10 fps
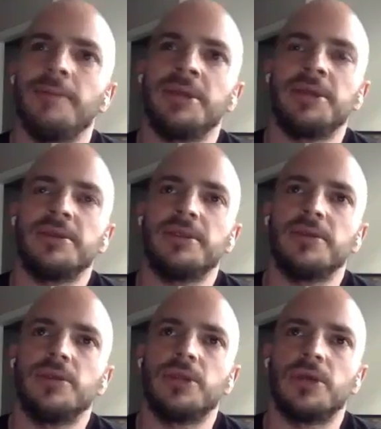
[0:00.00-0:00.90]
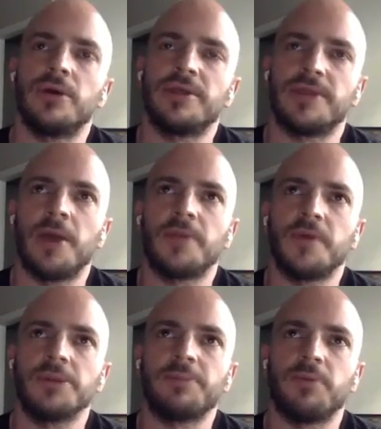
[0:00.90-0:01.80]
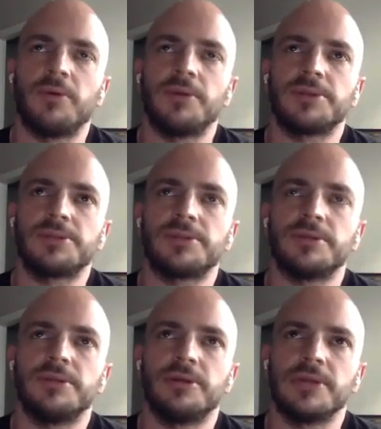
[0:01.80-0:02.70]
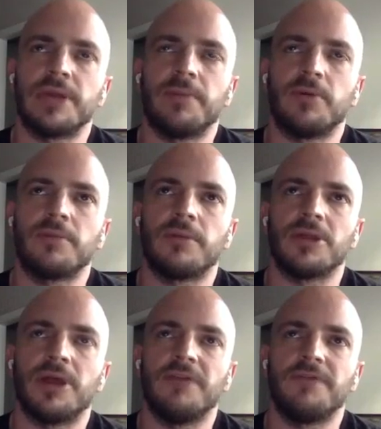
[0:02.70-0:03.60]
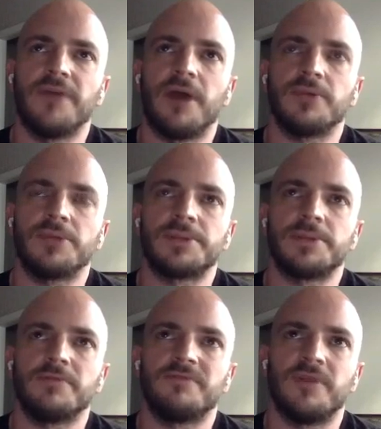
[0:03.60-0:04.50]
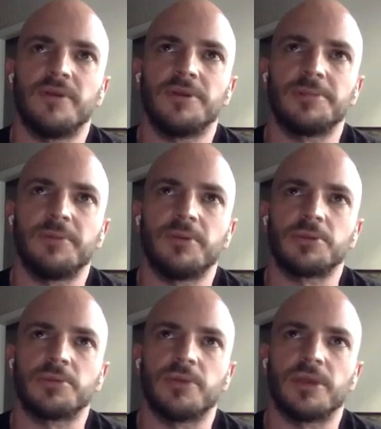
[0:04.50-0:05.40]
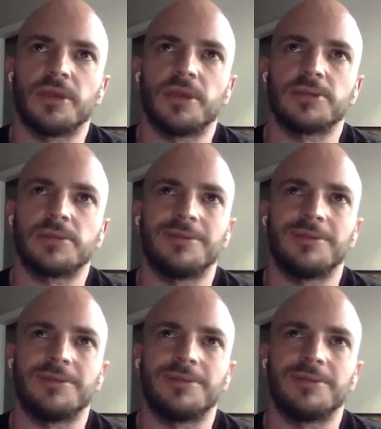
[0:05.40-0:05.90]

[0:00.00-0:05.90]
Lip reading: I mean, you know, at those points, you know, at that point in my life, I was still very spiritual, I guess.